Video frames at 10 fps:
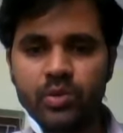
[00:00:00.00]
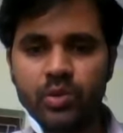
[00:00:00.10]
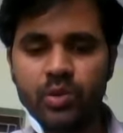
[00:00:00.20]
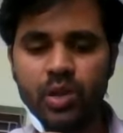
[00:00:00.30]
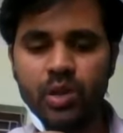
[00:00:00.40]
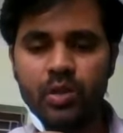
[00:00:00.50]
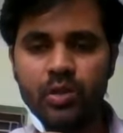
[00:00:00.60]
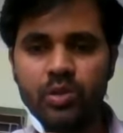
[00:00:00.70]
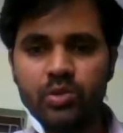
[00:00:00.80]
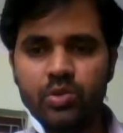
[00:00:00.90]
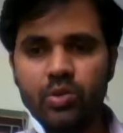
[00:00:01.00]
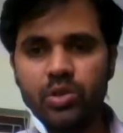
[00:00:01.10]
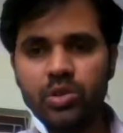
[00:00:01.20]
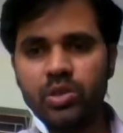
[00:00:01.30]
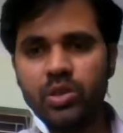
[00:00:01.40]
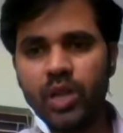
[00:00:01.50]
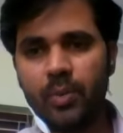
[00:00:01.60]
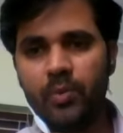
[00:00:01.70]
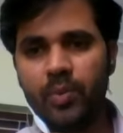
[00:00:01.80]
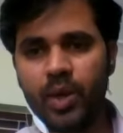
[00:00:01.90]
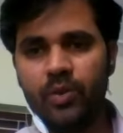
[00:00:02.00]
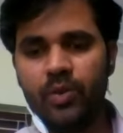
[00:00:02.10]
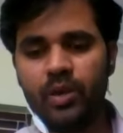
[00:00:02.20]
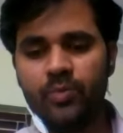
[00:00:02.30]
Okay, so this is a type of behavior.